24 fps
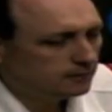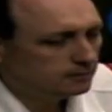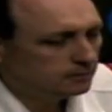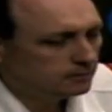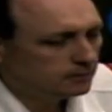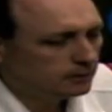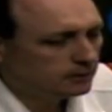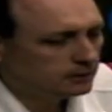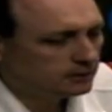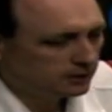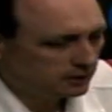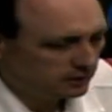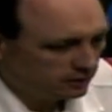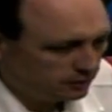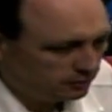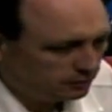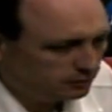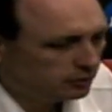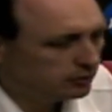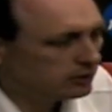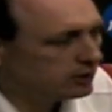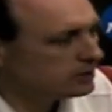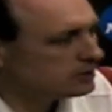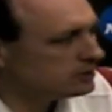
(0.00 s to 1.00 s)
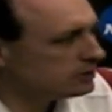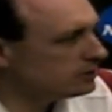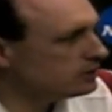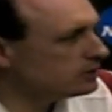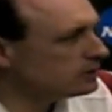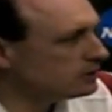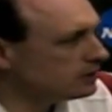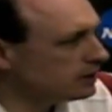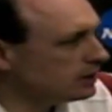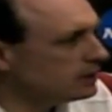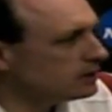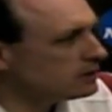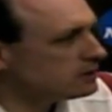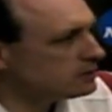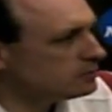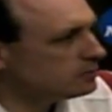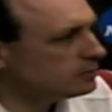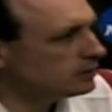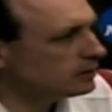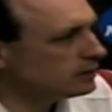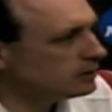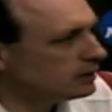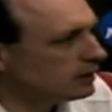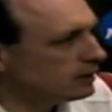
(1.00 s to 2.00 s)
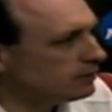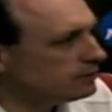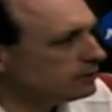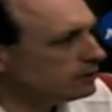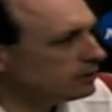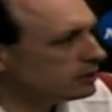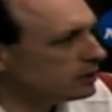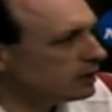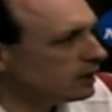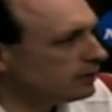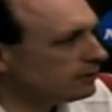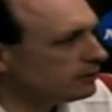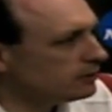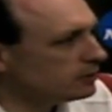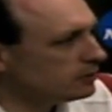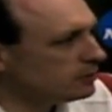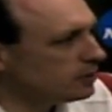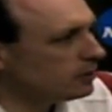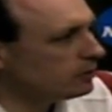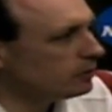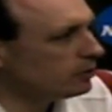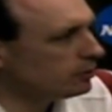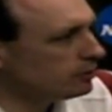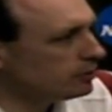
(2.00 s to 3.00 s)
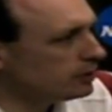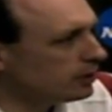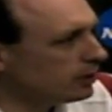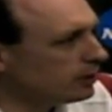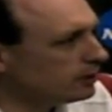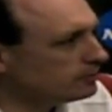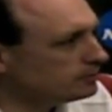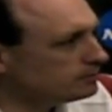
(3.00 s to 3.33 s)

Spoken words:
as I said, it'll put us to the test, but I feel confident about where we are.